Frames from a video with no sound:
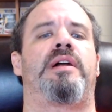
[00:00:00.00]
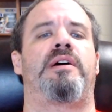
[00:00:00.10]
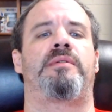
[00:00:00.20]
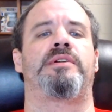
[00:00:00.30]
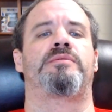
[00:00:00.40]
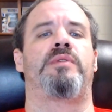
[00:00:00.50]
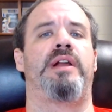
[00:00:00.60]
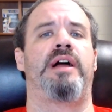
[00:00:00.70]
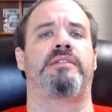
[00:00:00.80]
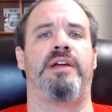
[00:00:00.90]
Always
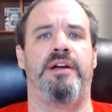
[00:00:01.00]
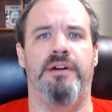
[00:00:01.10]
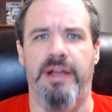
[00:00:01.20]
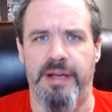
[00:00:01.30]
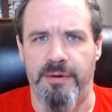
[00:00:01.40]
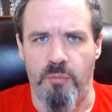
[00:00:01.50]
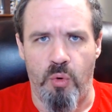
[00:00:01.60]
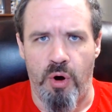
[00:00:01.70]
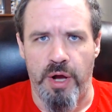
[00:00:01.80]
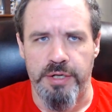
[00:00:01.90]
run out there and
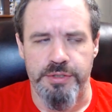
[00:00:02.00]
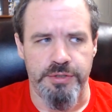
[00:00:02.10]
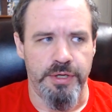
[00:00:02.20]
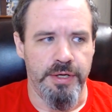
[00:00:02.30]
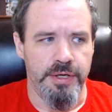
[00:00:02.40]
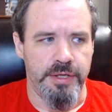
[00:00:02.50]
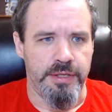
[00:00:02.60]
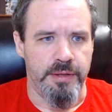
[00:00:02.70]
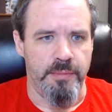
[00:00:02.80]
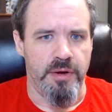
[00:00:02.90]
watch
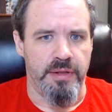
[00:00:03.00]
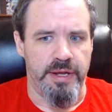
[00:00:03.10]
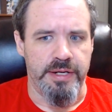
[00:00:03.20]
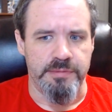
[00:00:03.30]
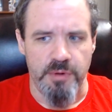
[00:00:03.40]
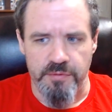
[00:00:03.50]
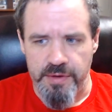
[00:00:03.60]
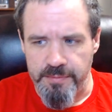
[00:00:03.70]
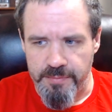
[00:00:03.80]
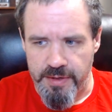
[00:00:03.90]
the latest
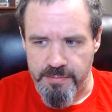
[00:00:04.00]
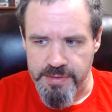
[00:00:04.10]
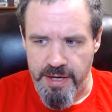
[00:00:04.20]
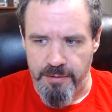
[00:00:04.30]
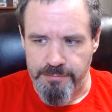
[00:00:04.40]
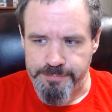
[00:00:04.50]
movie that comes out.